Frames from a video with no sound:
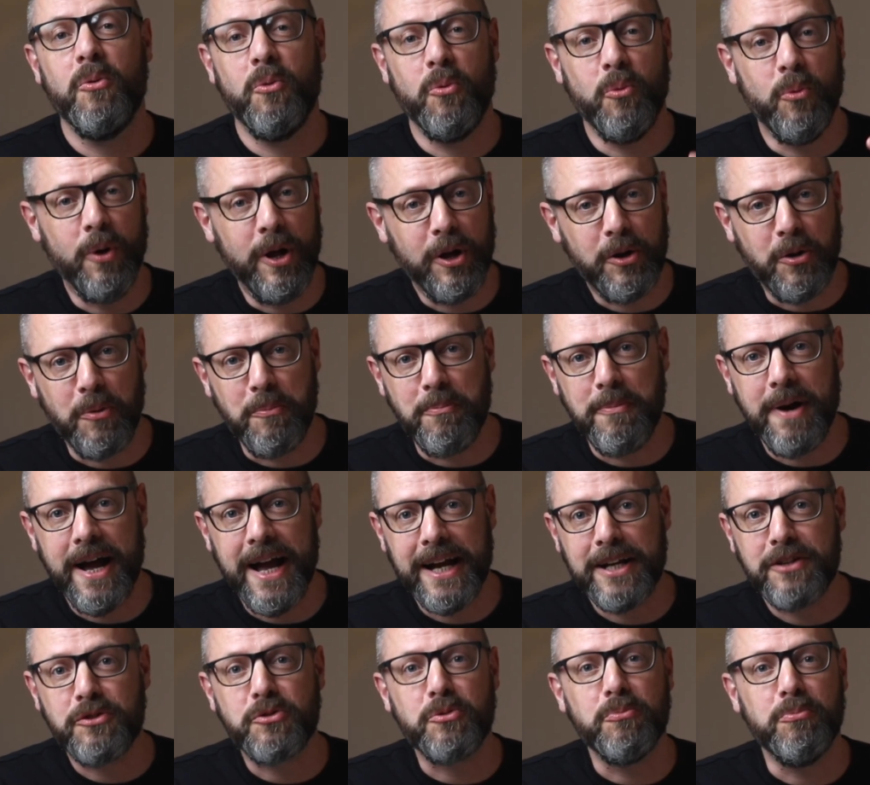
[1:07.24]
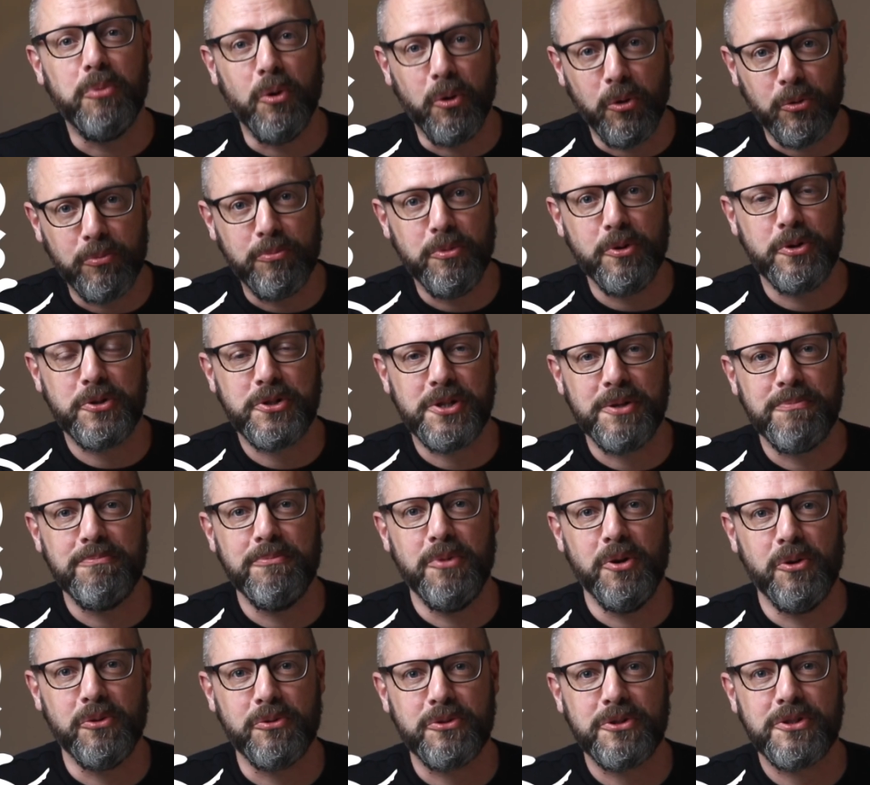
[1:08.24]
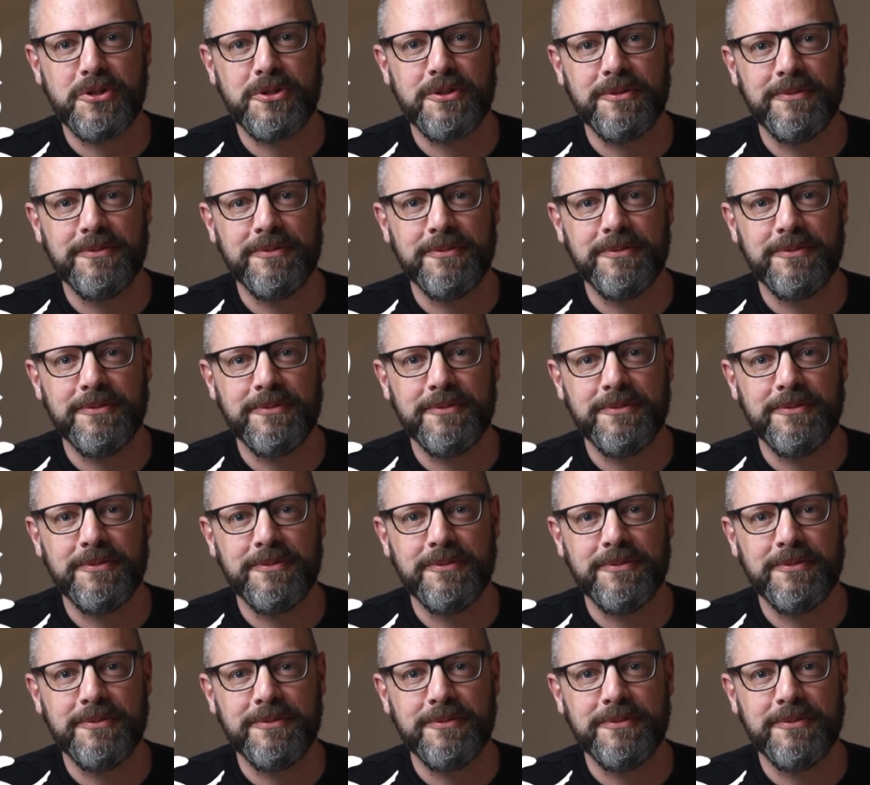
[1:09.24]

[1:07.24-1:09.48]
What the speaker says: Welcome back to Bold Books and Bones.